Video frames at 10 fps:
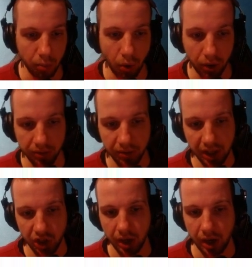more
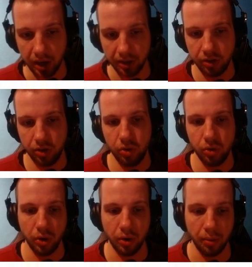divination cards to
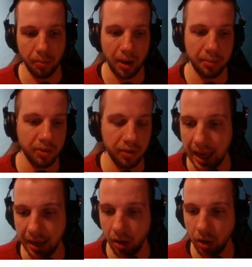your maps.
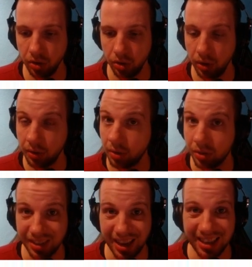And also, if you
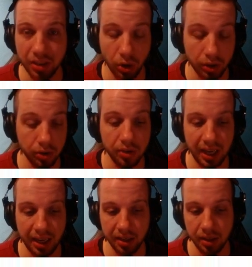decide not to
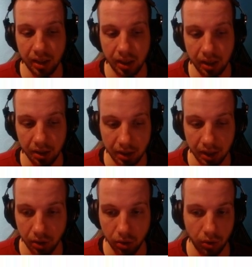take the
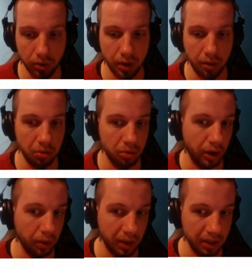Niko node, I would
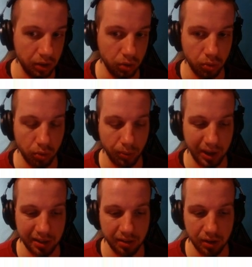recommend that you
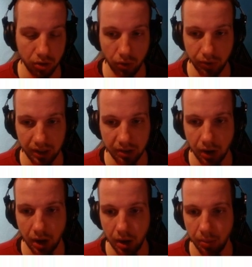replace the Sulfite
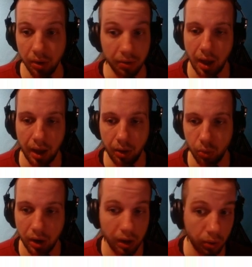Scarab with a
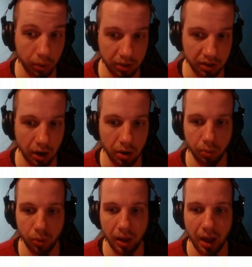Reliquary Scarab.
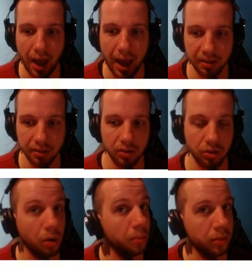Will add
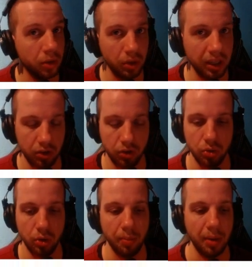some uniques to
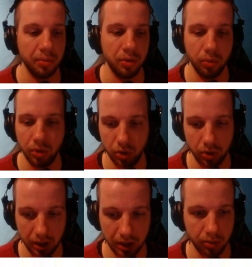your maps, which
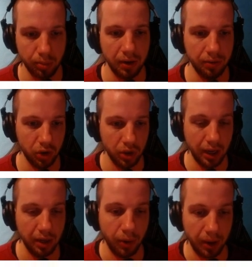is beneficial
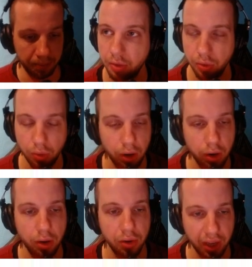anyway. If you are
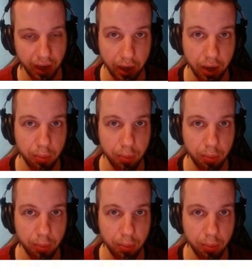on a higher